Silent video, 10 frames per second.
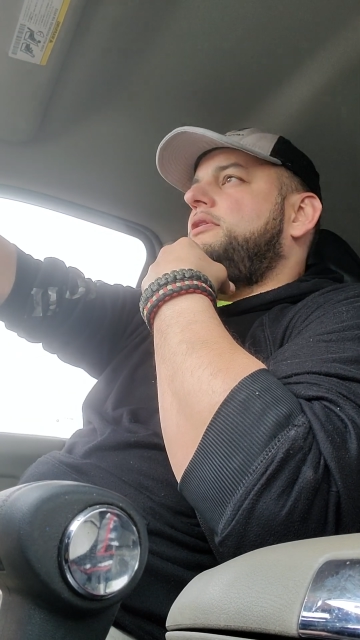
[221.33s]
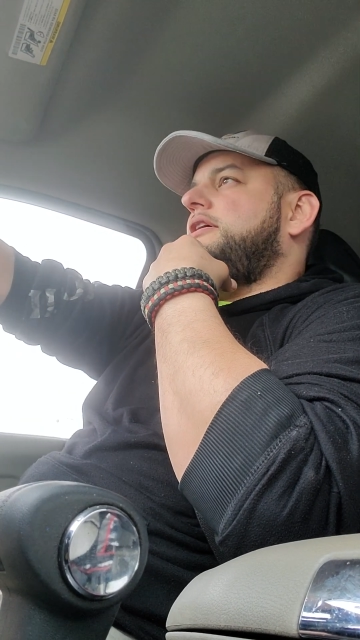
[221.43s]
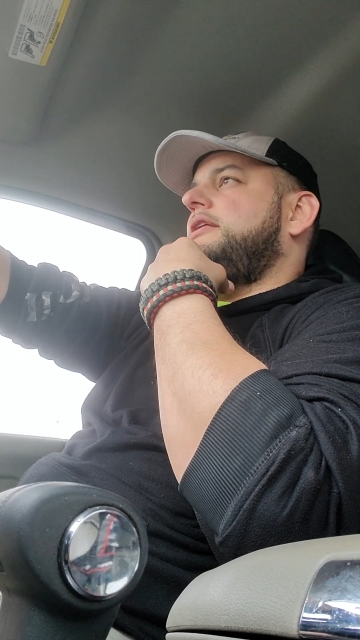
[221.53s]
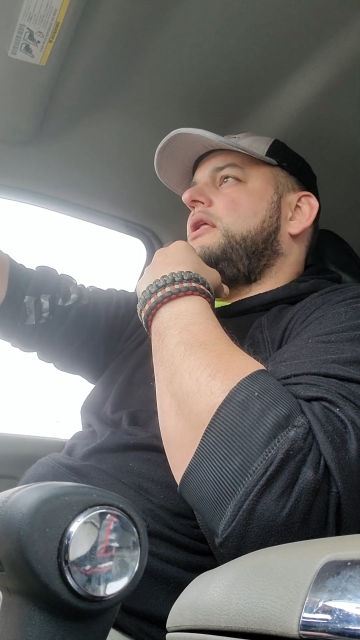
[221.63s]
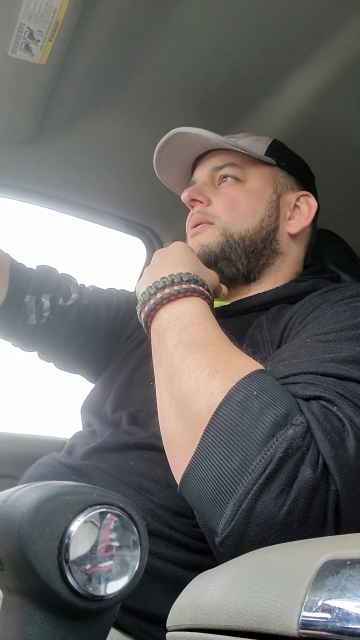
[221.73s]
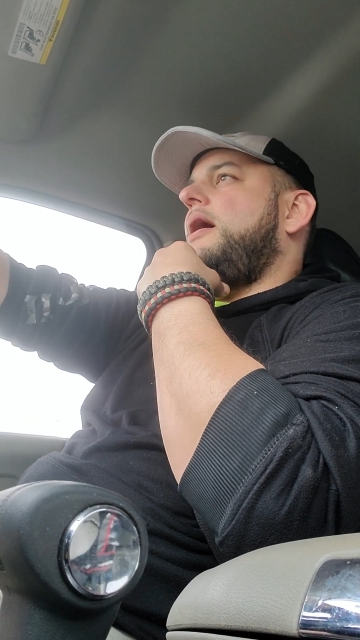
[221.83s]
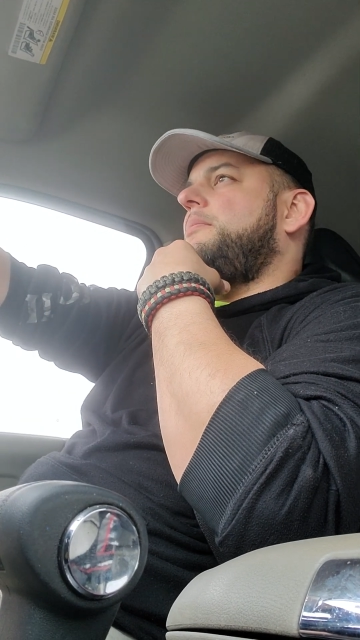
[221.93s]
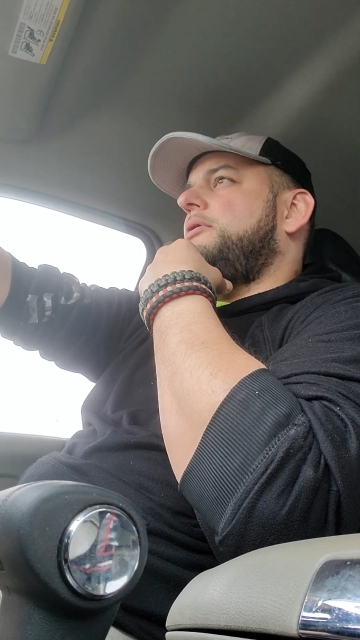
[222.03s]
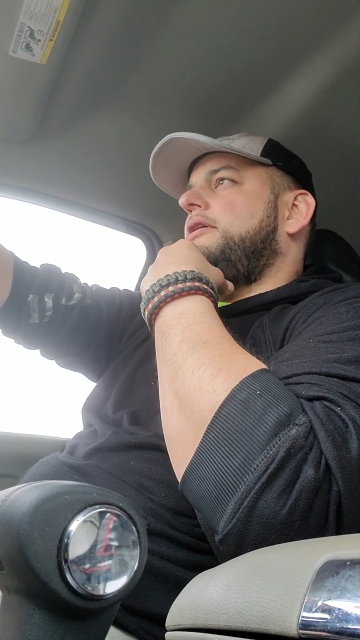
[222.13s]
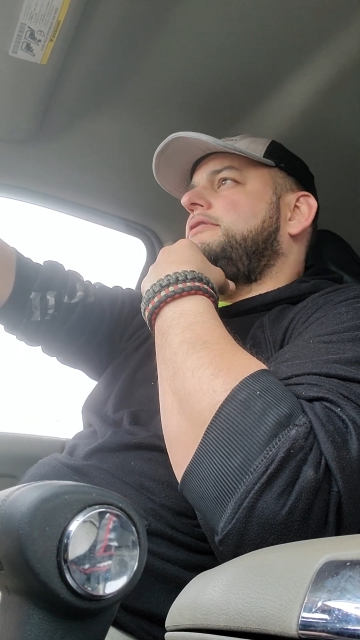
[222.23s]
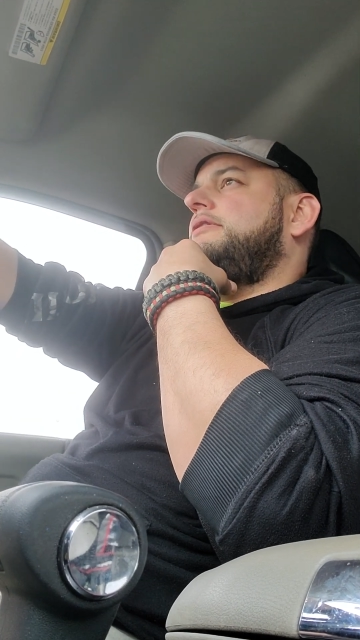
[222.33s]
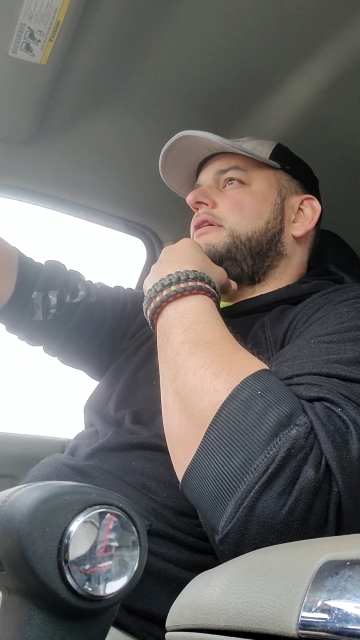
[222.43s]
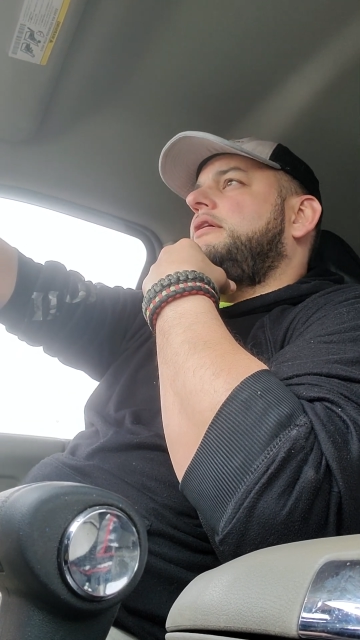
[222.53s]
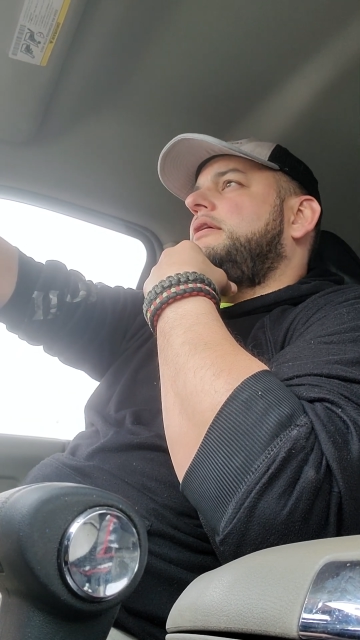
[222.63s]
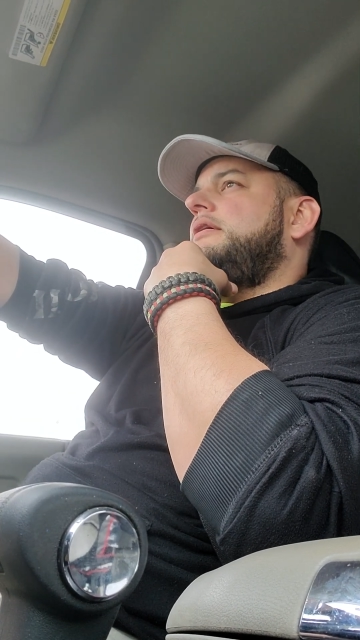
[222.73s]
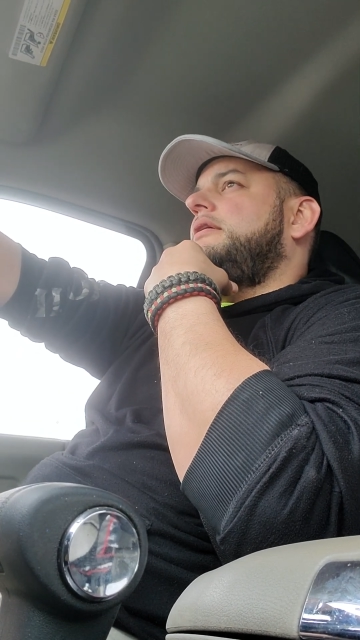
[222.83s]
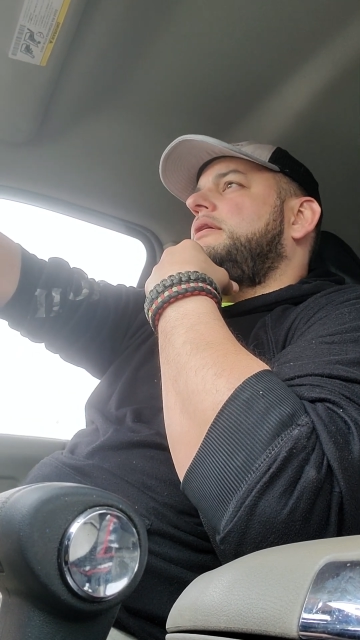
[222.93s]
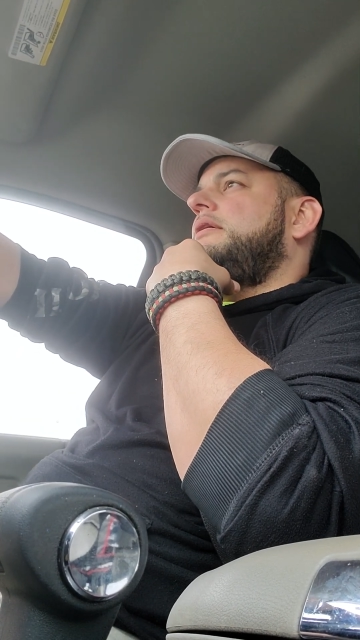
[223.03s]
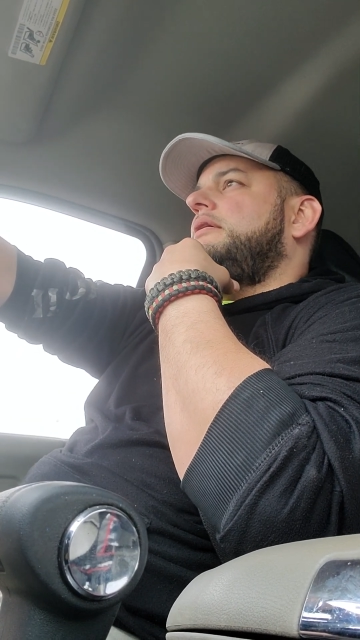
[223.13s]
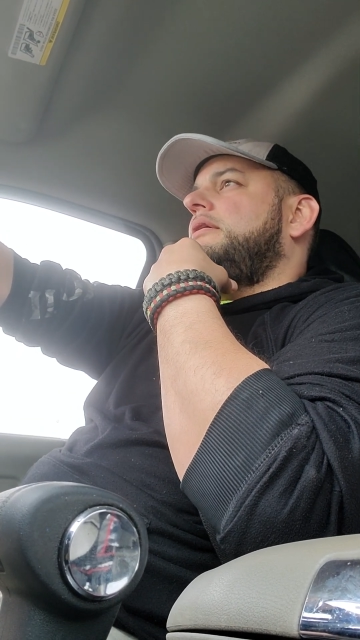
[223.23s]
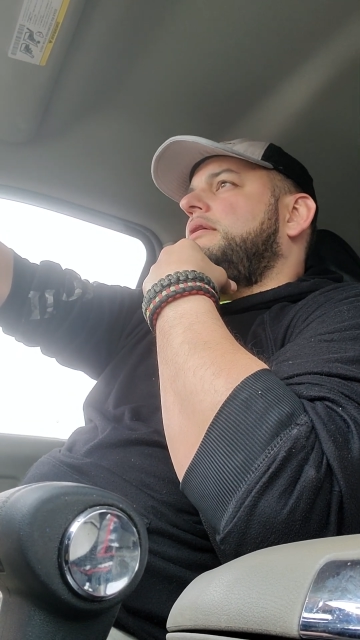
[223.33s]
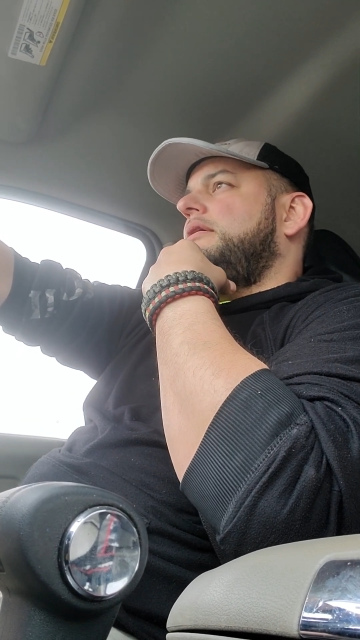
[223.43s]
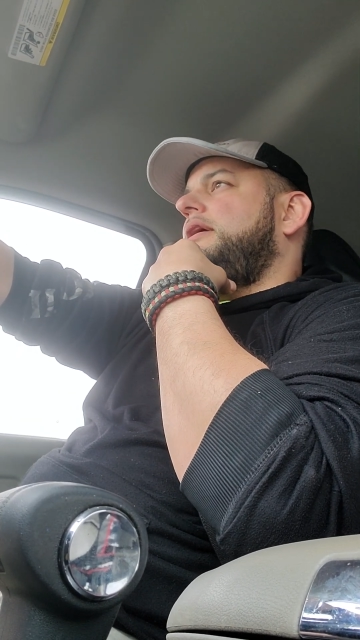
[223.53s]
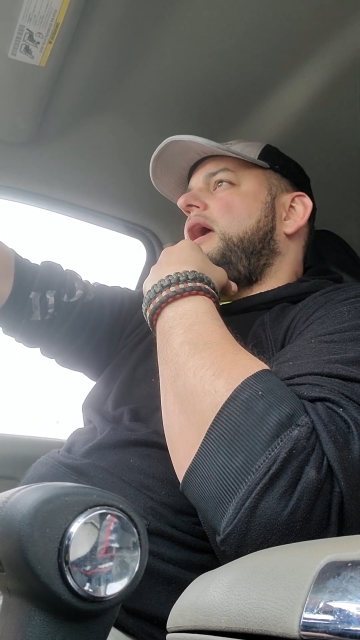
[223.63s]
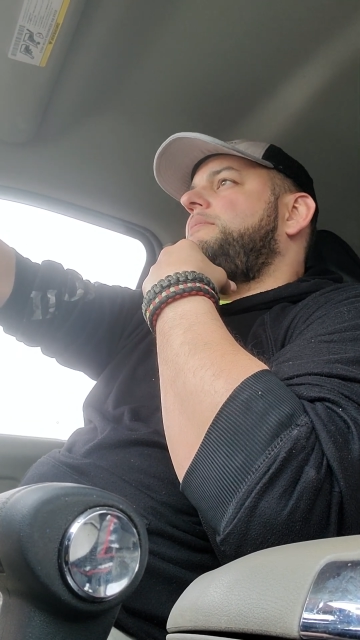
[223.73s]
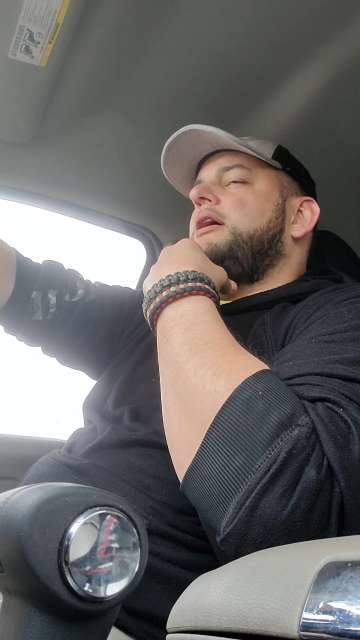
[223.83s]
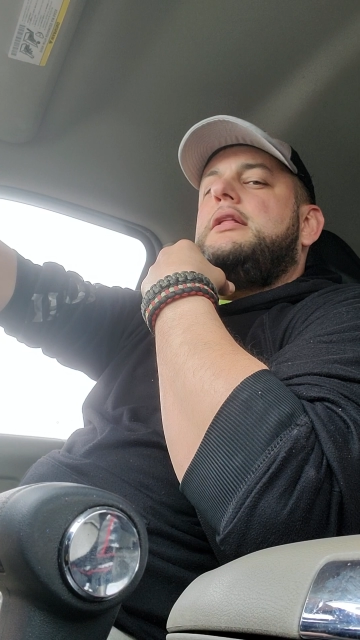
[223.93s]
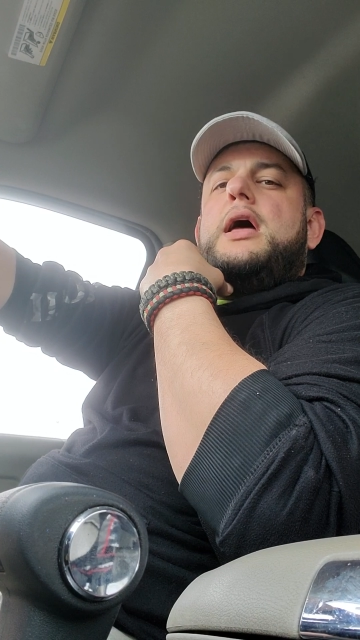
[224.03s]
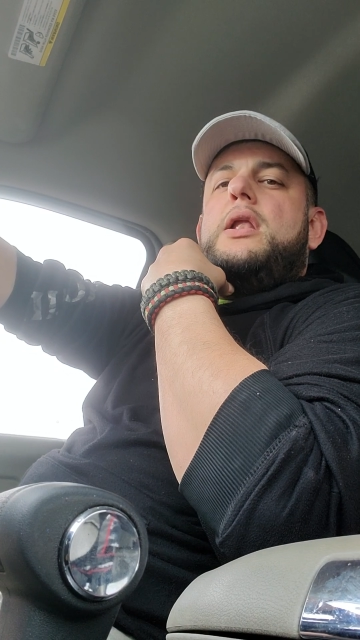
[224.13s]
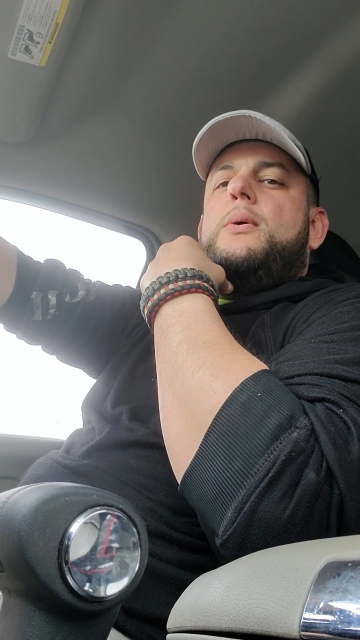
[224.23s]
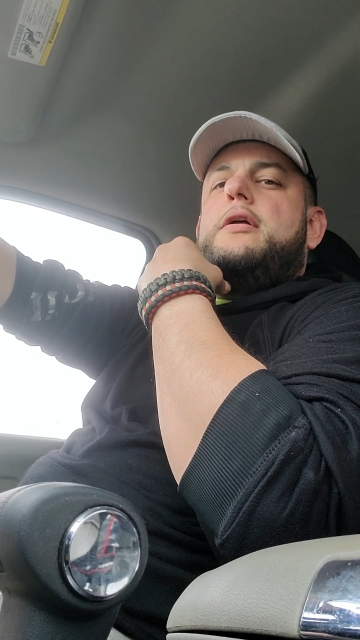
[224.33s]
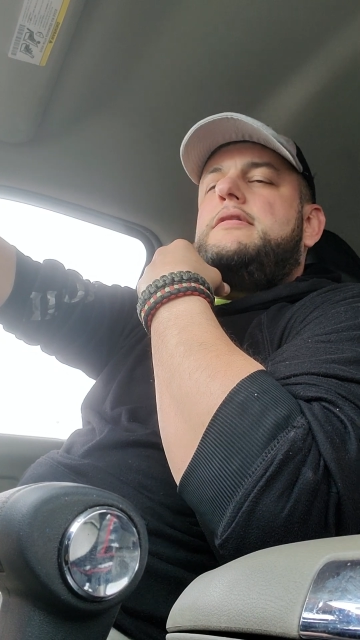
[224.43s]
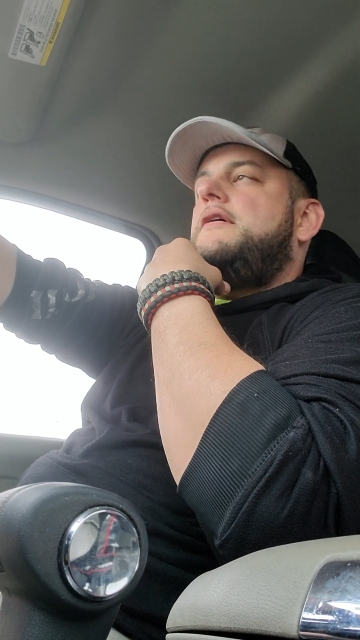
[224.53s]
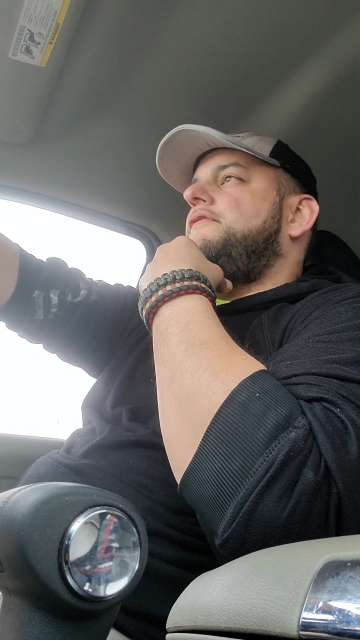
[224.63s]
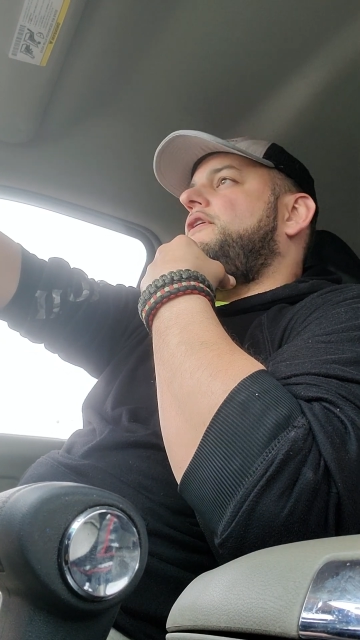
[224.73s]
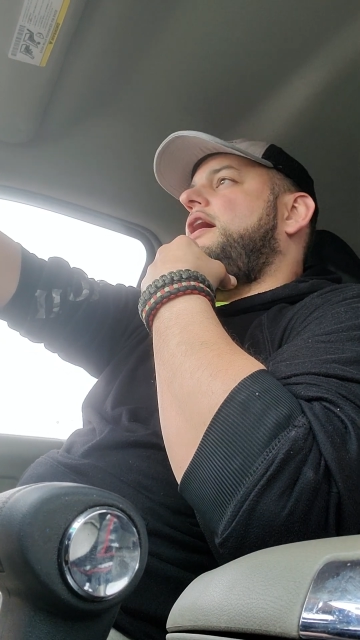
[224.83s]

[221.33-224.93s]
with Canelo Alvarez. Gave Canelo a tough